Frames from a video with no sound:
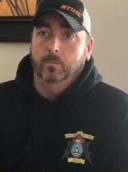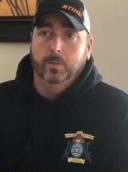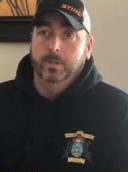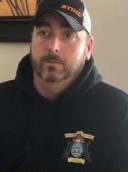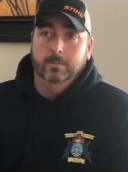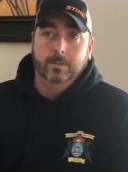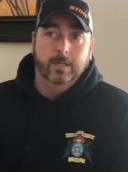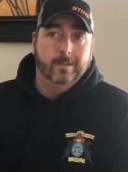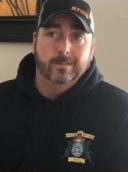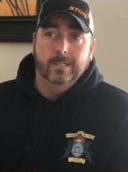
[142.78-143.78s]
We'll
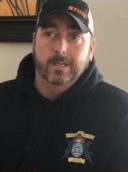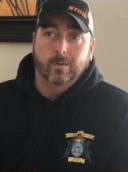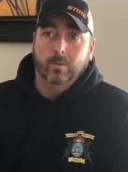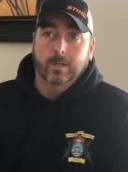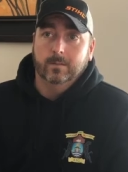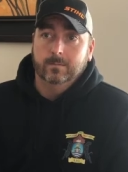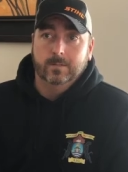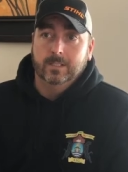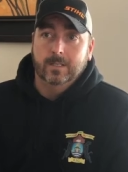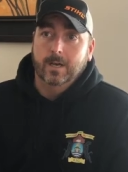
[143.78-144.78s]
guarantee our work,
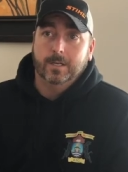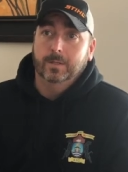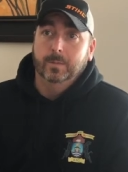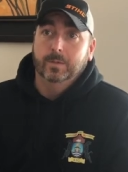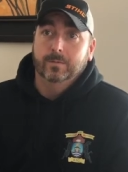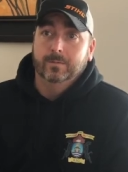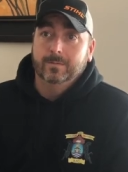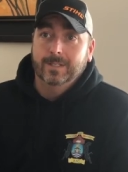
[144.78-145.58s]
it's not going to move.